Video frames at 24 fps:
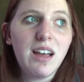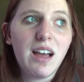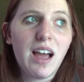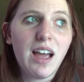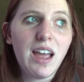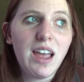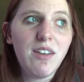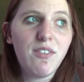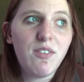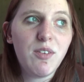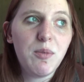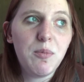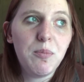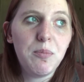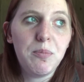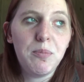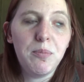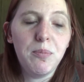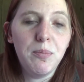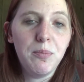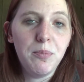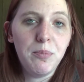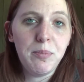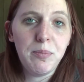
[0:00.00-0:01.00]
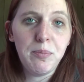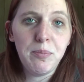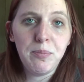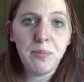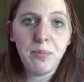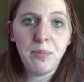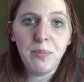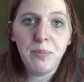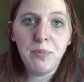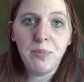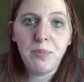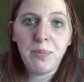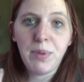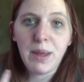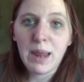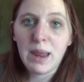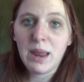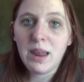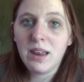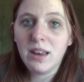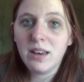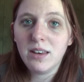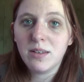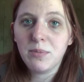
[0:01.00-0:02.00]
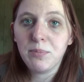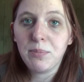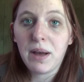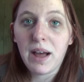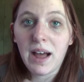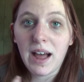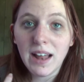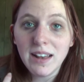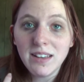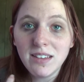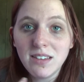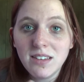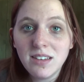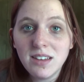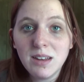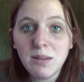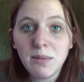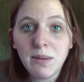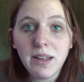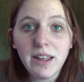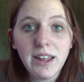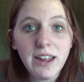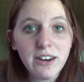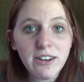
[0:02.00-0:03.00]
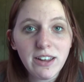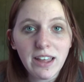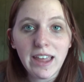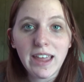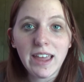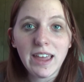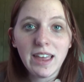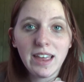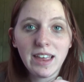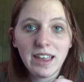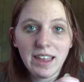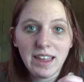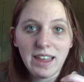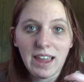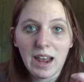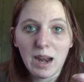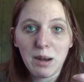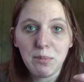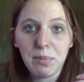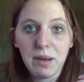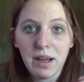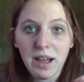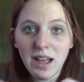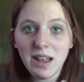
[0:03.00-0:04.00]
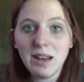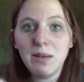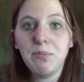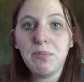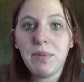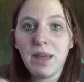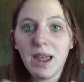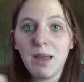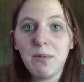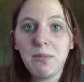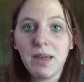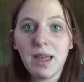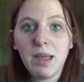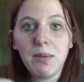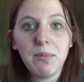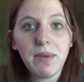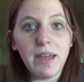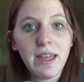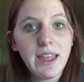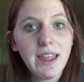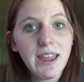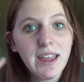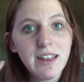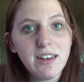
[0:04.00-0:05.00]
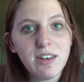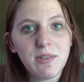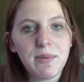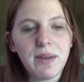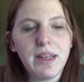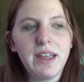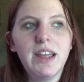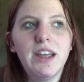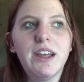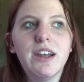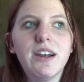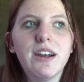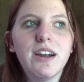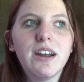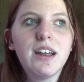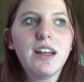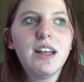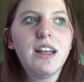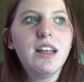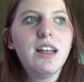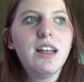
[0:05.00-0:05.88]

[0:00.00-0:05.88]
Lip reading: I even banged pots in my ear. Got a pot and bang, bang, bang into my ear.